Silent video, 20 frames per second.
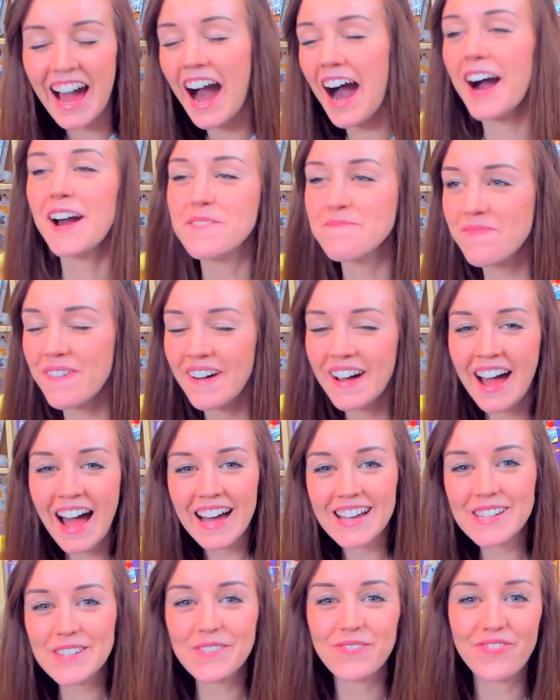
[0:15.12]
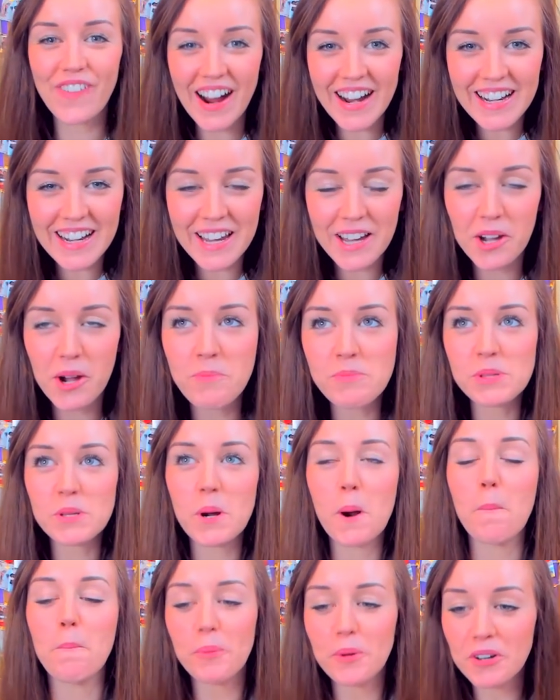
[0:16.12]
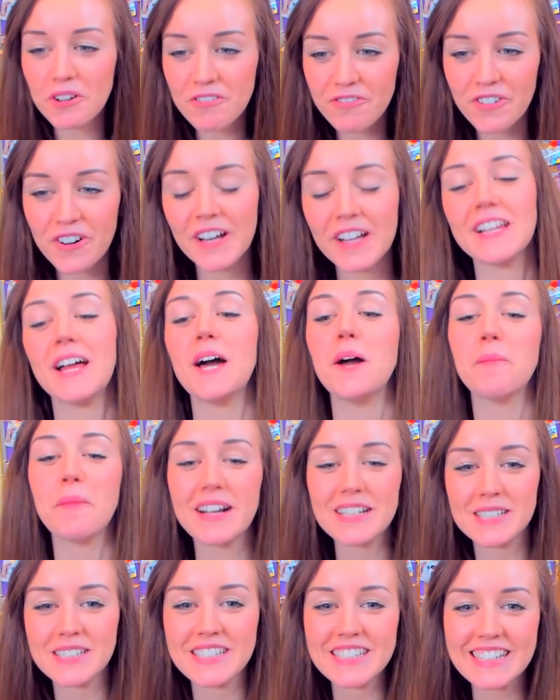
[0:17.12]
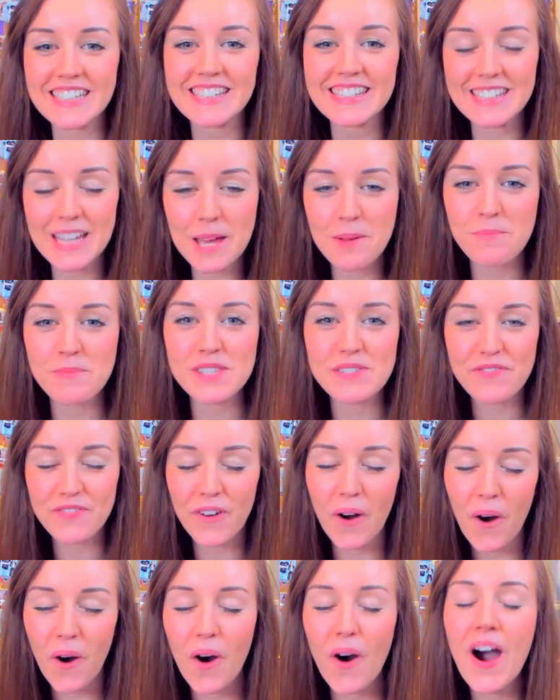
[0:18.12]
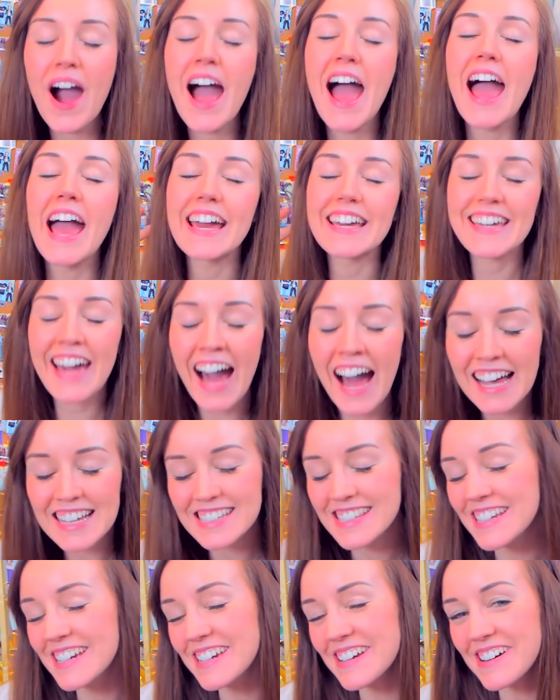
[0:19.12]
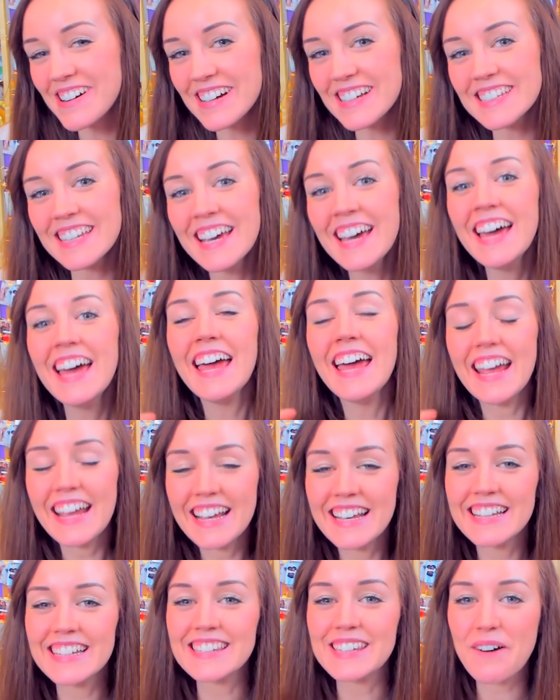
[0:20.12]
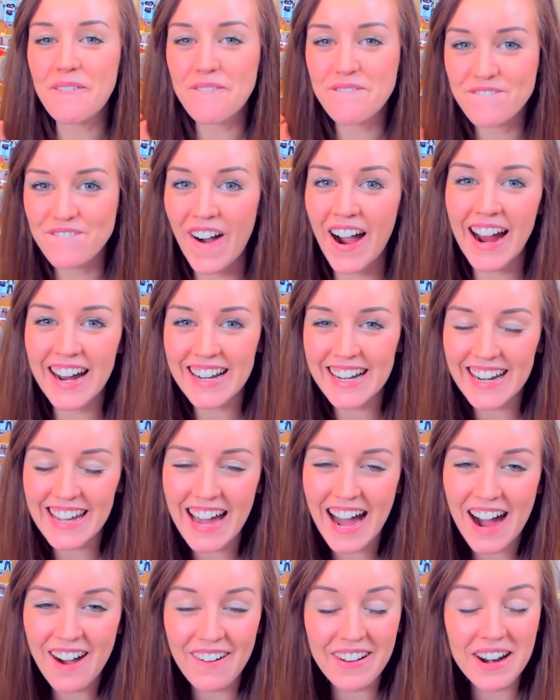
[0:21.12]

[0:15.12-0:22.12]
hype has finally come to a beautiful climax because The Sims 4 Cats and Dogs is finally out,